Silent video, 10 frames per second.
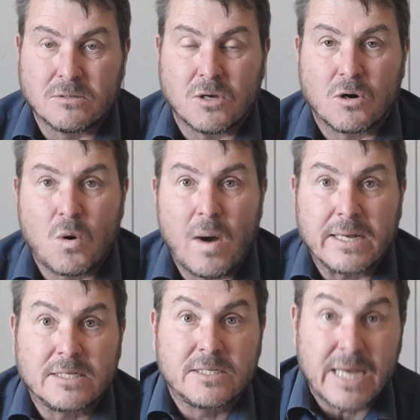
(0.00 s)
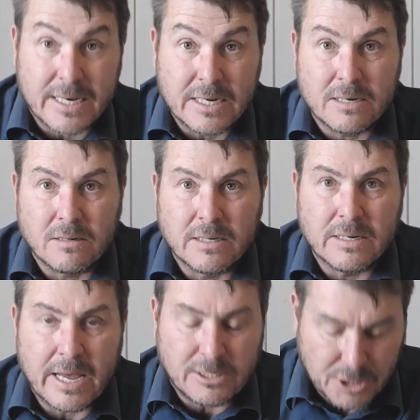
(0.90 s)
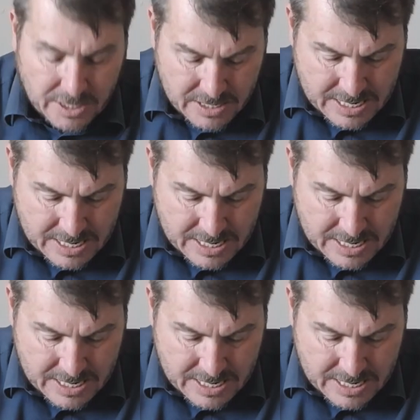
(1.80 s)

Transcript: are quite technical in nature.